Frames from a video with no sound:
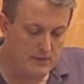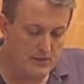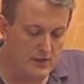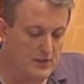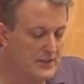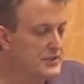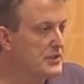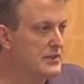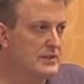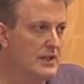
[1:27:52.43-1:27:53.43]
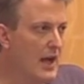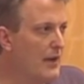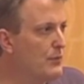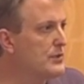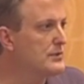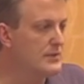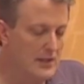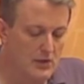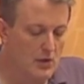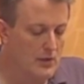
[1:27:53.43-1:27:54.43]
there is a, I will,
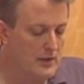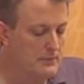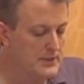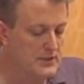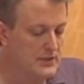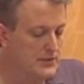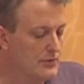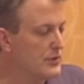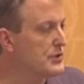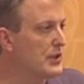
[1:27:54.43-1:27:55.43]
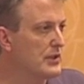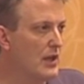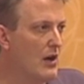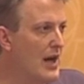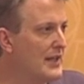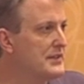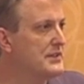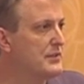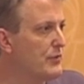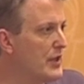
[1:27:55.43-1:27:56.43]
you know, admit to you, there's a, a lot of
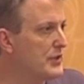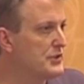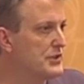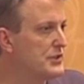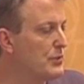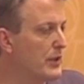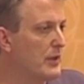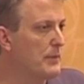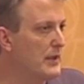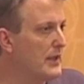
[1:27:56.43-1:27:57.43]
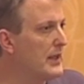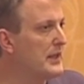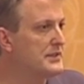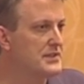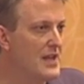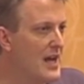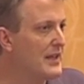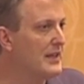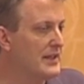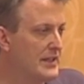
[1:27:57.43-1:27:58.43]
disadvantages to Wikipedia. It's
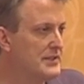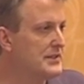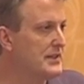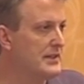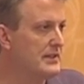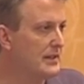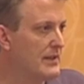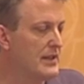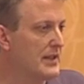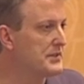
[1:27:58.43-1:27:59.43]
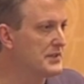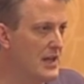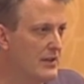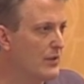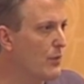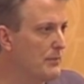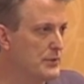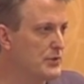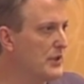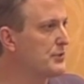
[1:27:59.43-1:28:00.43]
not an easy thing. It's not like Web
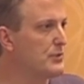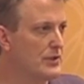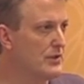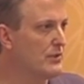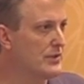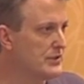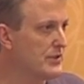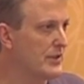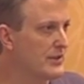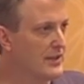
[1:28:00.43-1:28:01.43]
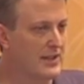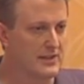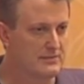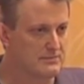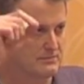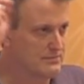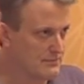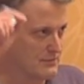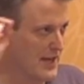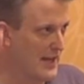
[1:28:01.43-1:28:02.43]
of Trust where you can go in and start clicking
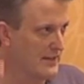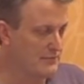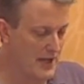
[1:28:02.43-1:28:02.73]
red,